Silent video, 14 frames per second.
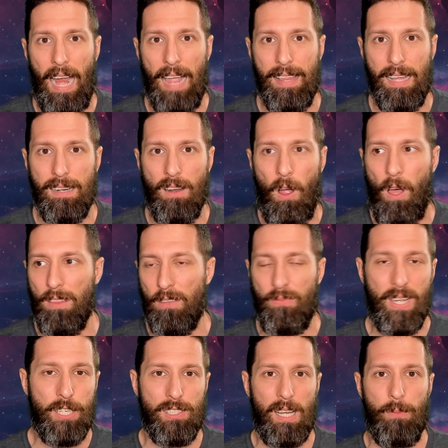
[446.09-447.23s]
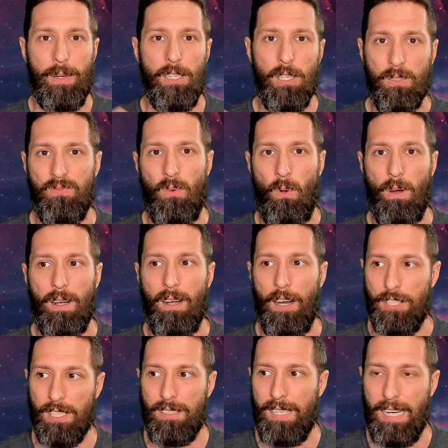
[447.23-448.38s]
and then all the features that we look for are
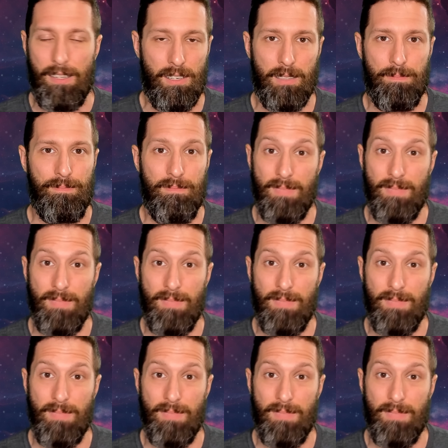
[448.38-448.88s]
just either